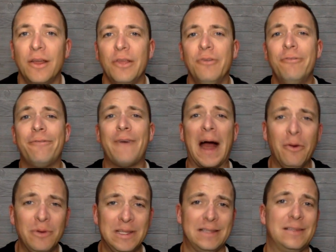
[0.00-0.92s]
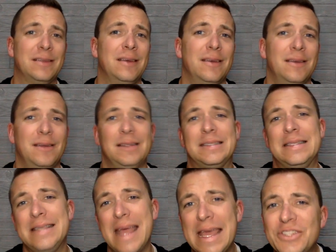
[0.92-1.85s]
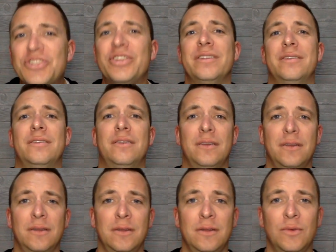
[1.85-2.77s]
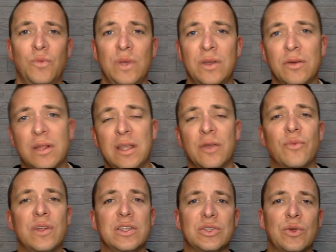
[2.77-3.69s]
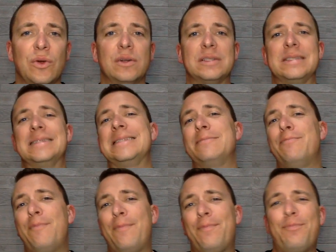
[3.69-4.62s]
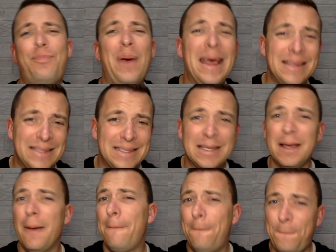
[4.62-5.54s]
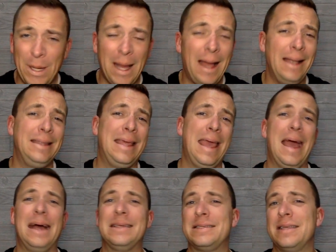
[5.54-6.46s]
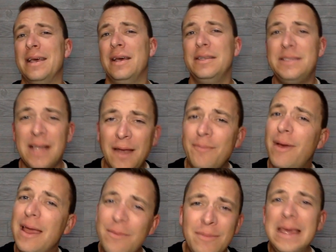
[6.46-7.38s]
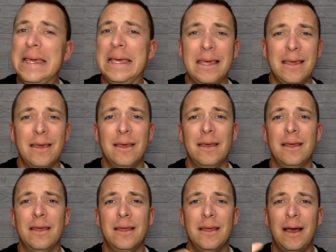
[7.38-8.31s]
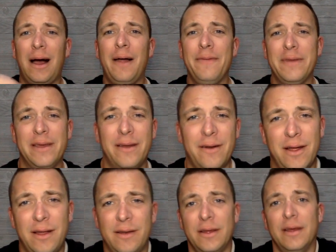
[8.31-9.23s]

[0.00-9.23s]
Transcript: You found it. It's Nation, Window Cleaning Resources, best podcast done by me on the internet.